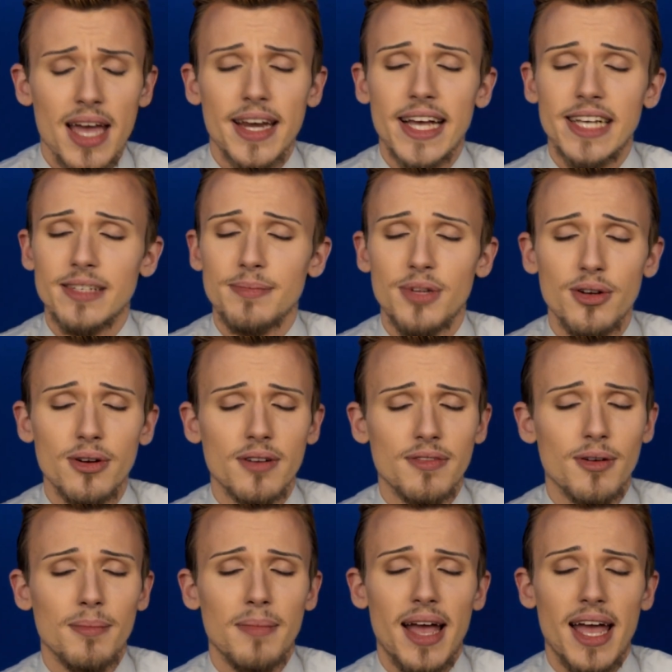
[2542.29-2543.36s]
There's
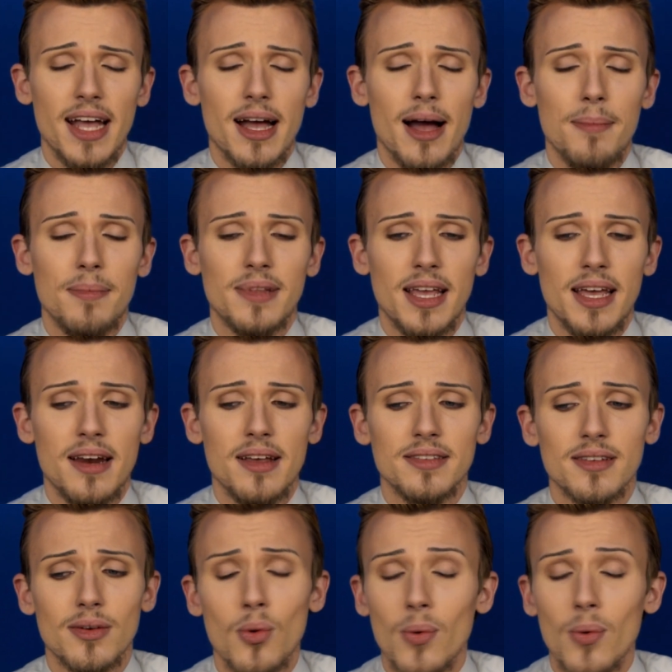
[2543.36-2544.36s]
beautiful makeup that is